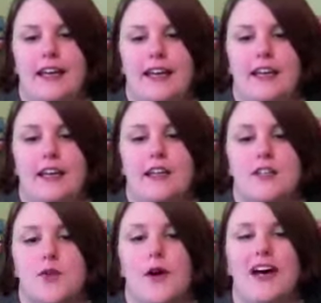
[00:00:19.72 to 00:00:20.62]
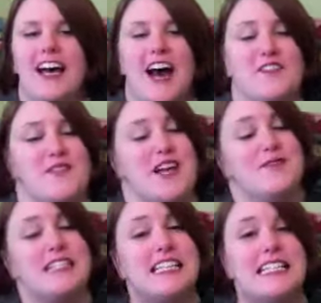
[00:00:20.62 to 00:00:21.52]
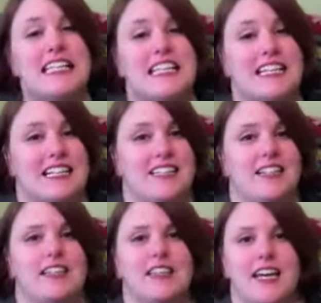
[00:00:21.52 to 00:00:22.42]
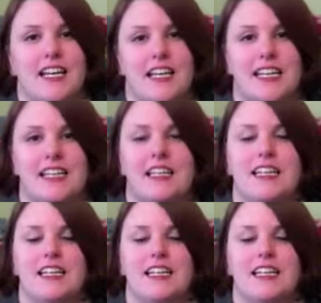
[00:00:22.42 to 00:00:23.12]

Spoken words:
And when I went to knitting night that night,